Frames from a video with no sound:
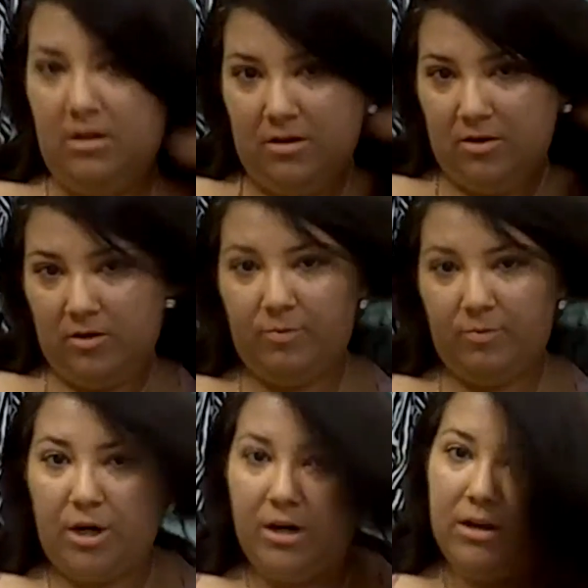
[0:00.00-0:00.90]
I've
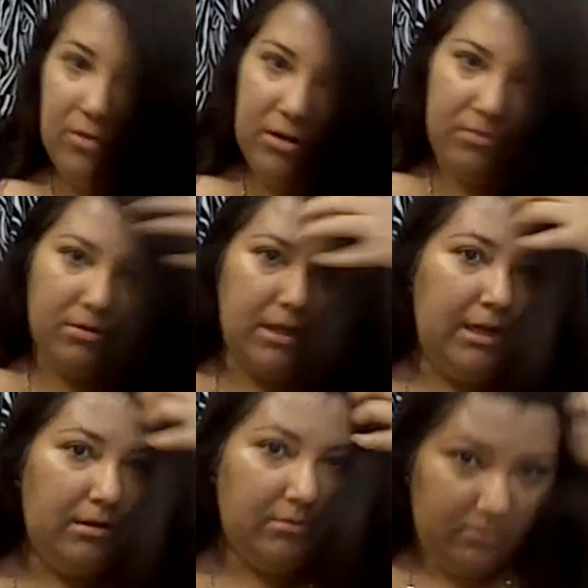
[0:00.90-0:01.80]
parted on the
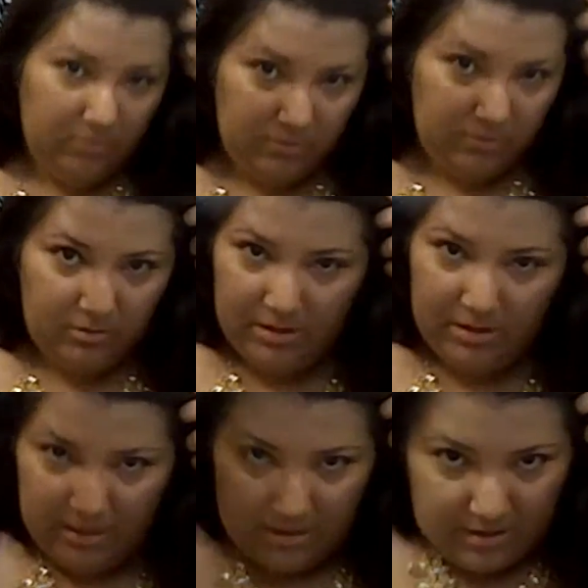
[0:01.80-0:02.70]
right.
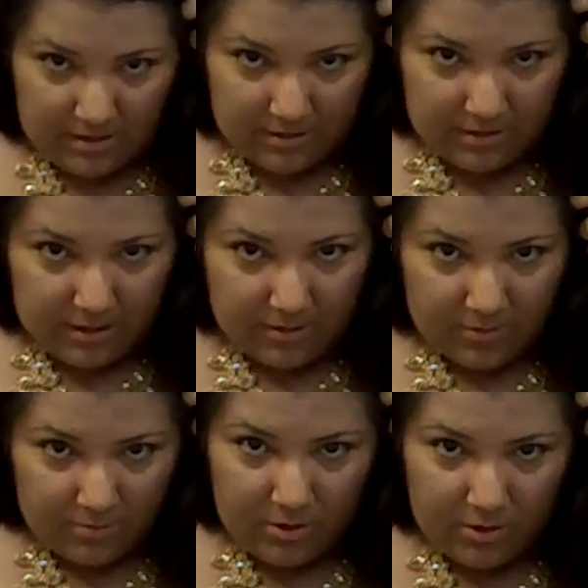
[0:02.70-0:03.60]
Now what
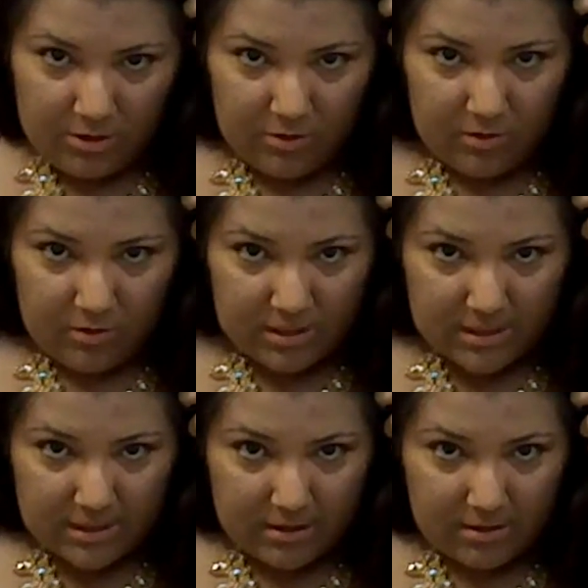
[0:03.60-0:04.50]
I'm going to do
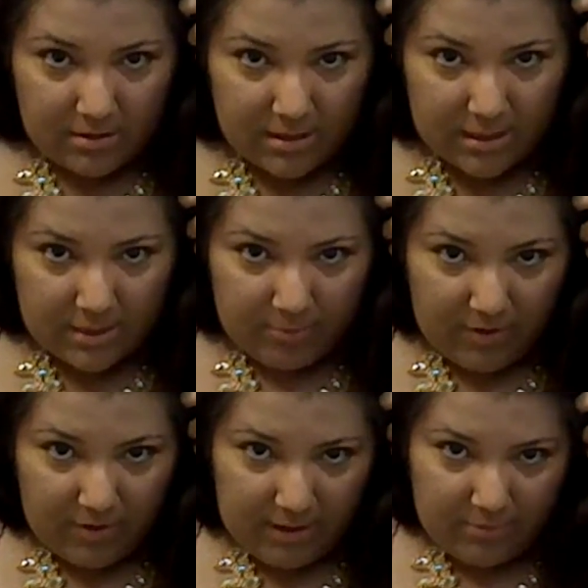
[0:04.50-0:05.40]
is
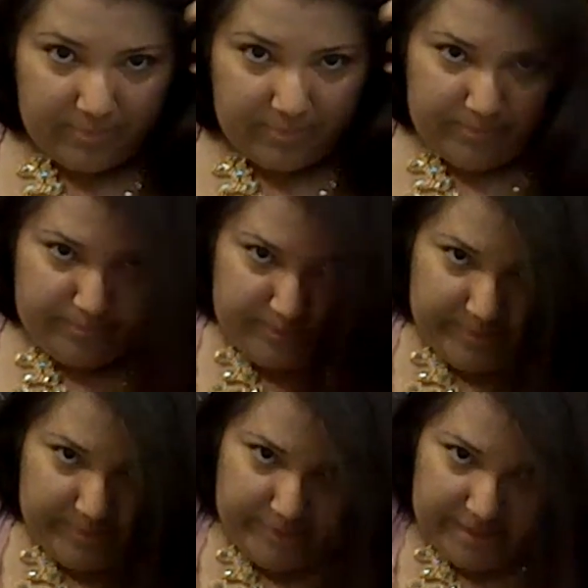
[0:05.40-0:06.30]
separate the
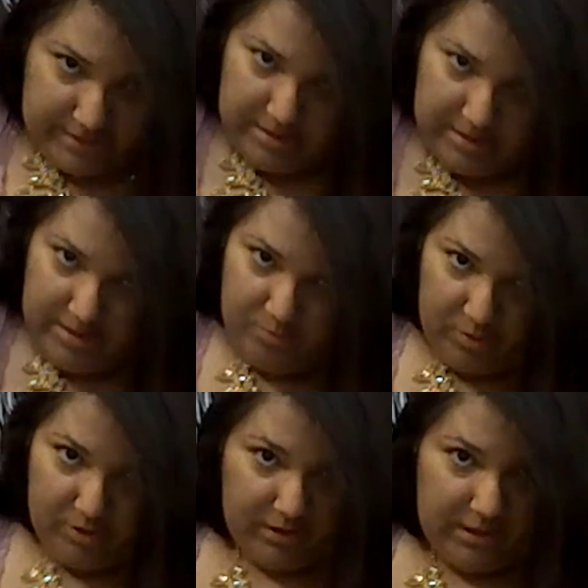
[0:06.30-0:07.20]
back
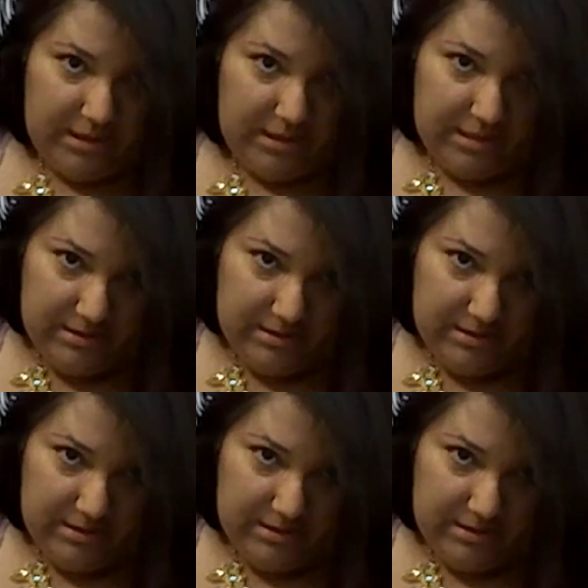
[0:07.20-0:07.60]
part